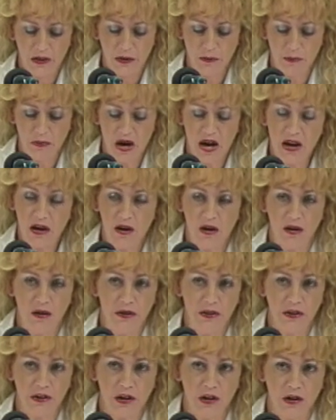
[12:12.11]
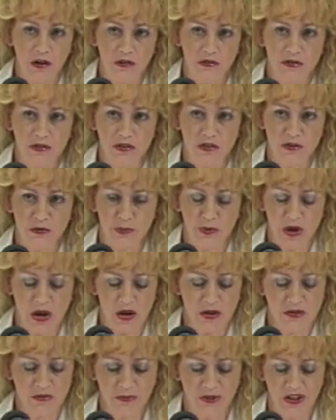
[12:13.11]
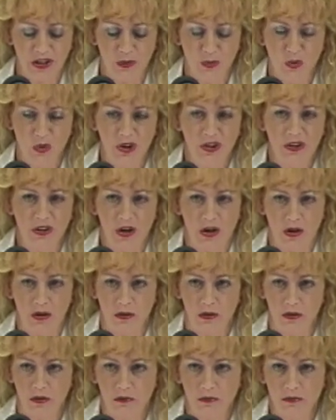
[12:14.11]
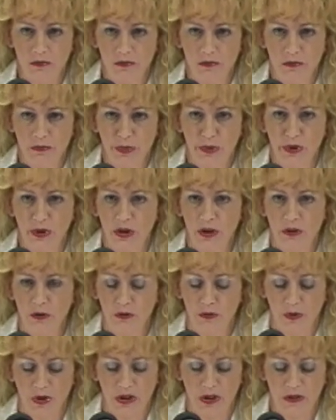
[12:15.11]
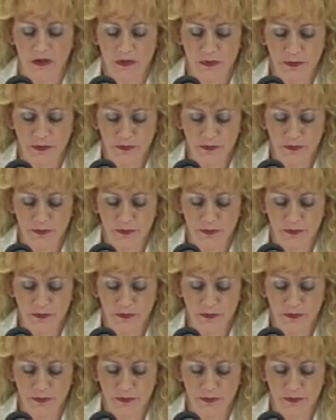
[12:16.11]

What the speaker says: My hauling cost is approximately $1 per hundredweight.